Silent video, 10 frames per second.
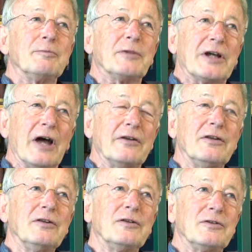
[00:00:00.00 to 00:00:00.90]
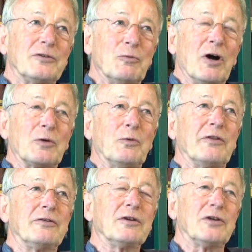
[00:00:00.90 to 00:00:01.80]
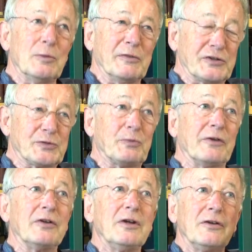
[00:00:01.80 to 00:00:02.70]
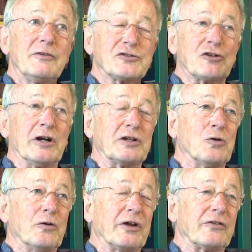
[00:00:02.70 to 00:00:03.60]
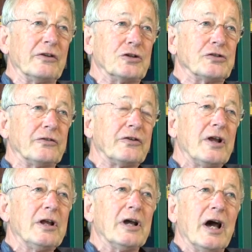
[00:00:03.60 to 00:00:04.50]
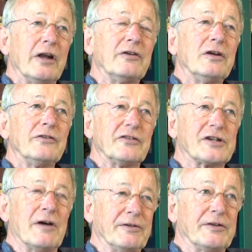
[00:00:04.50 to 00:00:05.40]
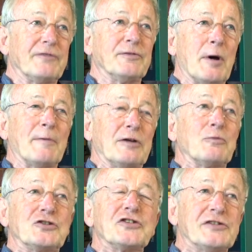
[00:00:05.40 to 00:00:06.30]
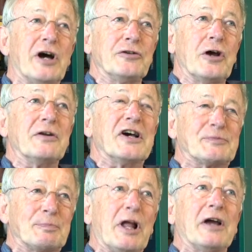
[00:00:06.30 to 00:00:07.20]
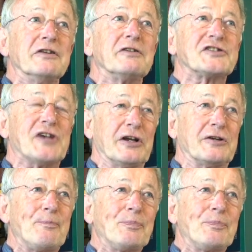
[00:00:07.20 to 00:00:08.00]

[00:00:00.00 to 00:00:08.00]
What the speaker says: began to work with humans with striate cortex lesions and discovered the phenomenon which is now known as blind sight.